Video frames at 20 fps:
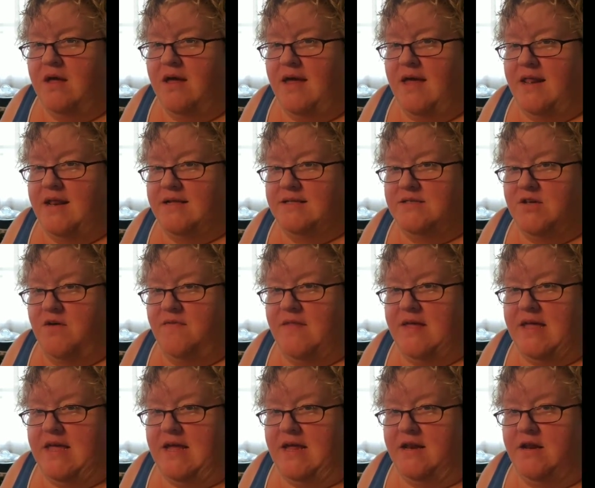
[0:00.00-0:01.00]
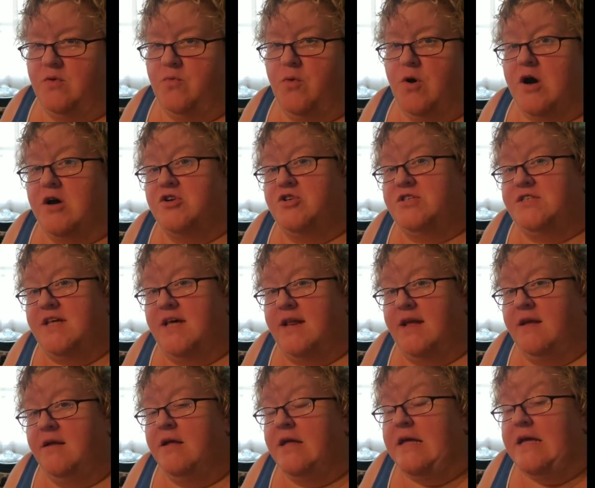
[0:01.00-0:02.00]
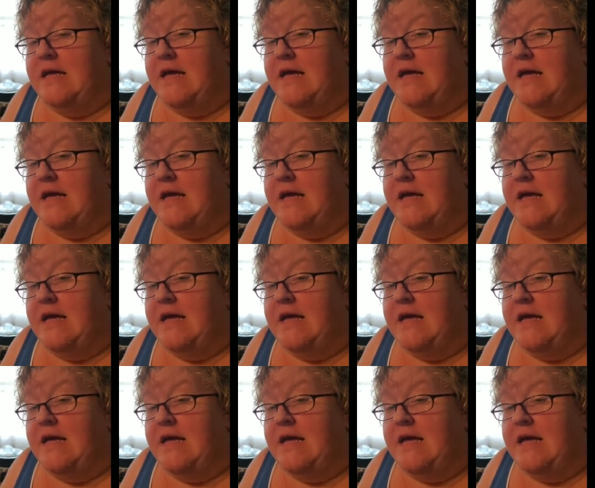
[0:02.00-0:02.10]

and it's on the heated wash setting.